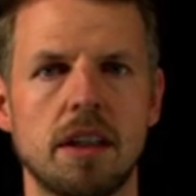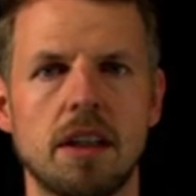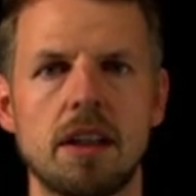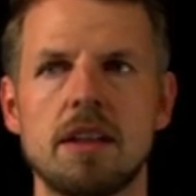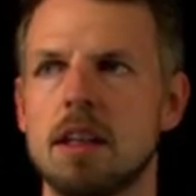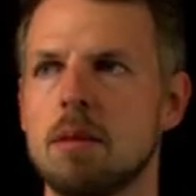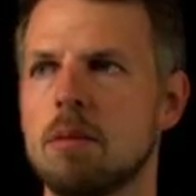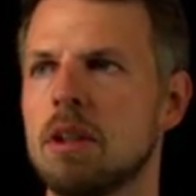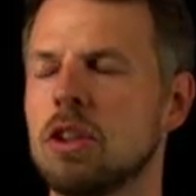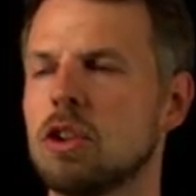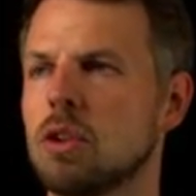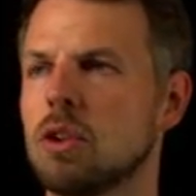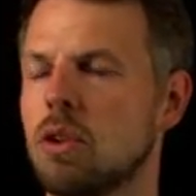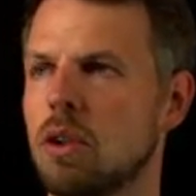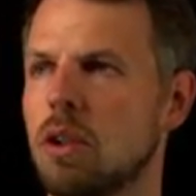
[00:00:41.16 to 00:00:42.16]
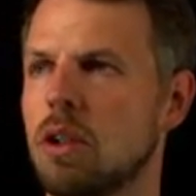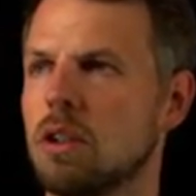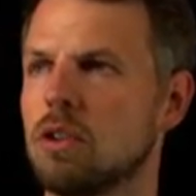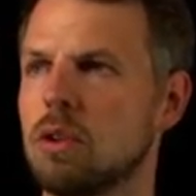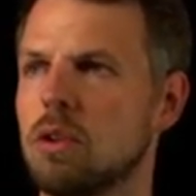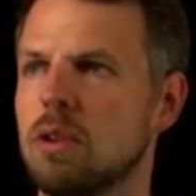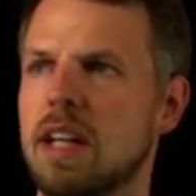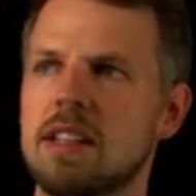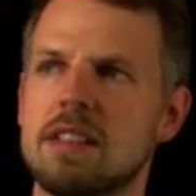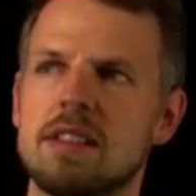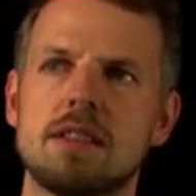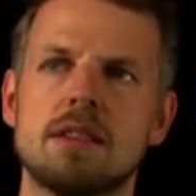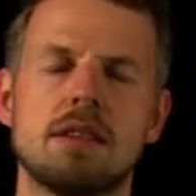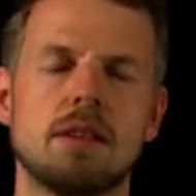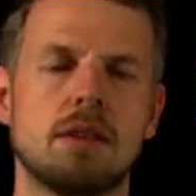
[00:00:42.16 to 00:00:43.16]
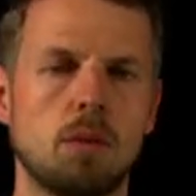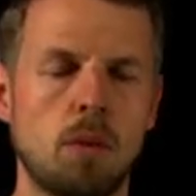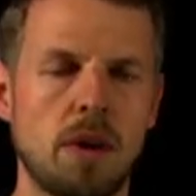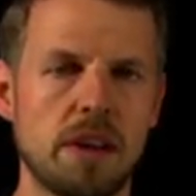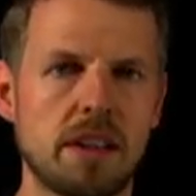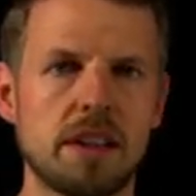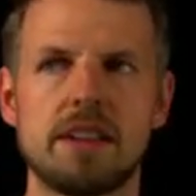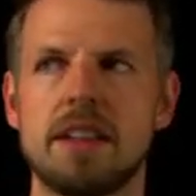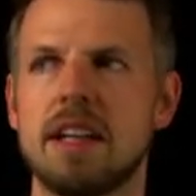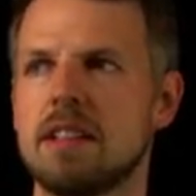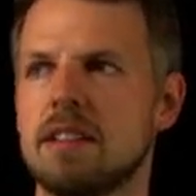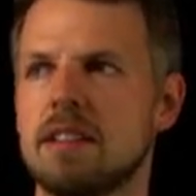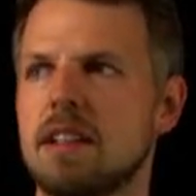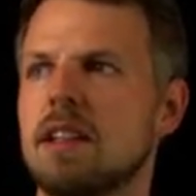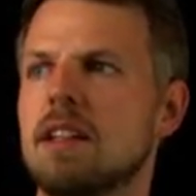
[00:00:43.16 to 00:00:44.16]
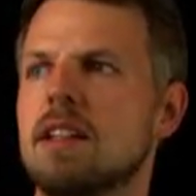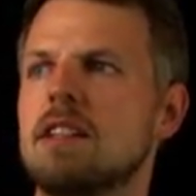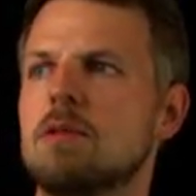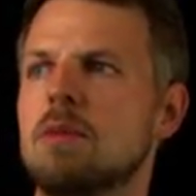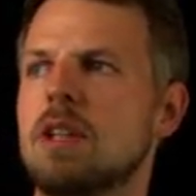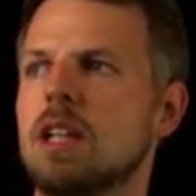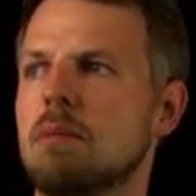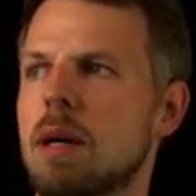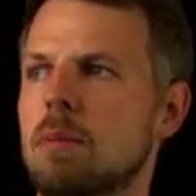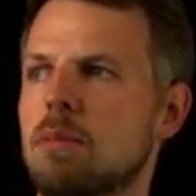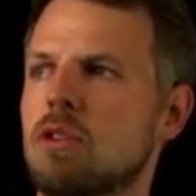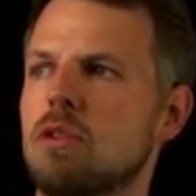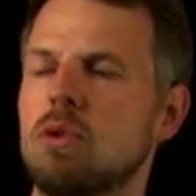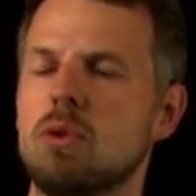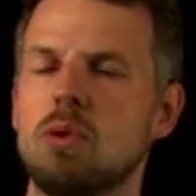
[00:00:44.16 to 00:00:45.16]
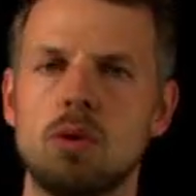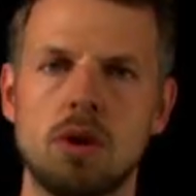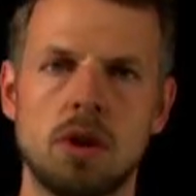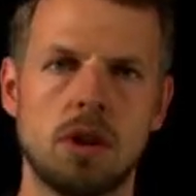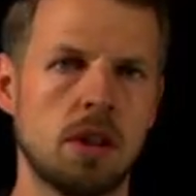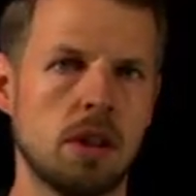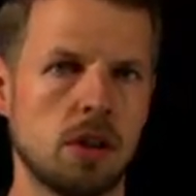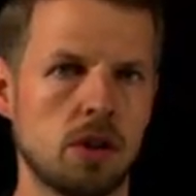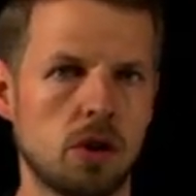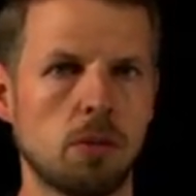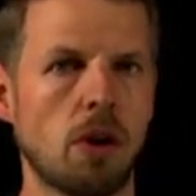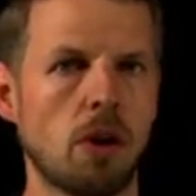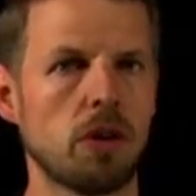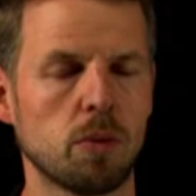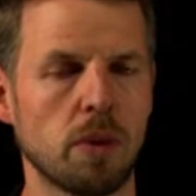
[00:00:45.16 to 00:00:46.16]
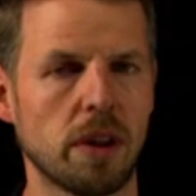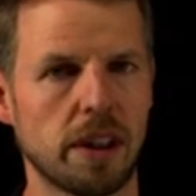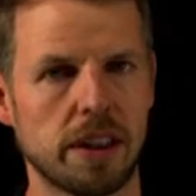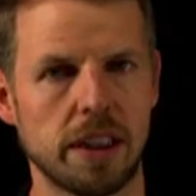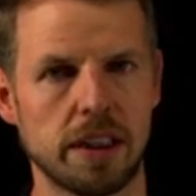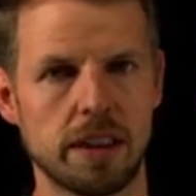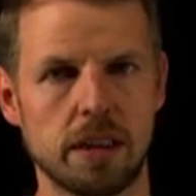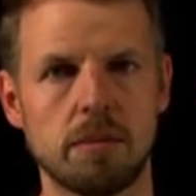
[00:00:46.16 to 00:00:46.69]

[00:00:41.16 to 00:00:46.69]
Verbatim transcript: in the image, or today's weather data is being mapped to tomorrow's weather data.